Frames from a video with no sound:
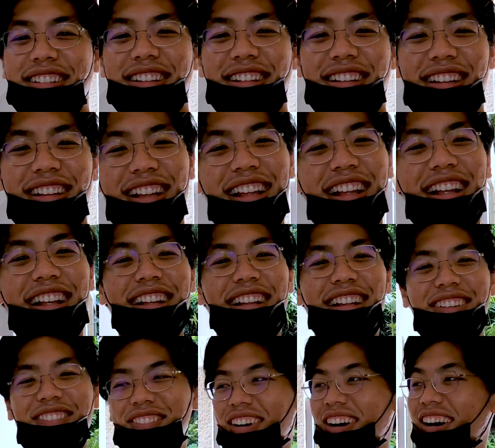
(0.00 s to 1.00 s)
Special.
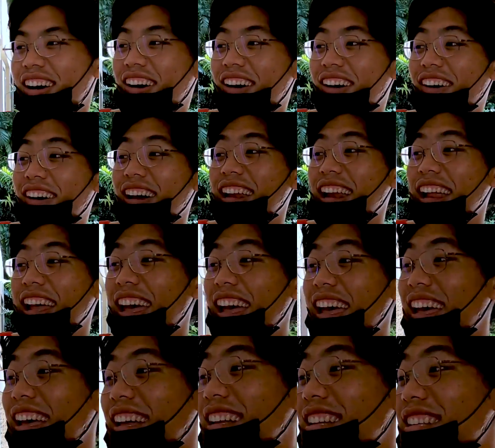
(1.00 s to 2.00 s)
Oh, you
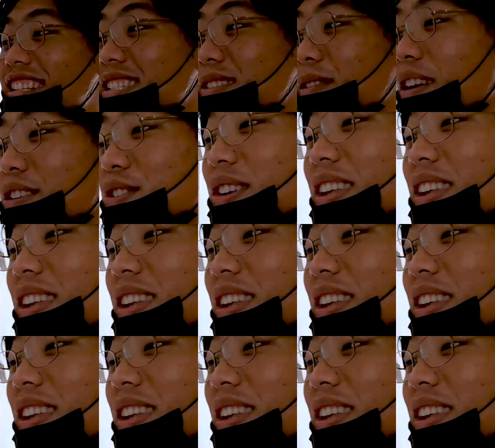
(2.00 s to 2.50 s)
really? That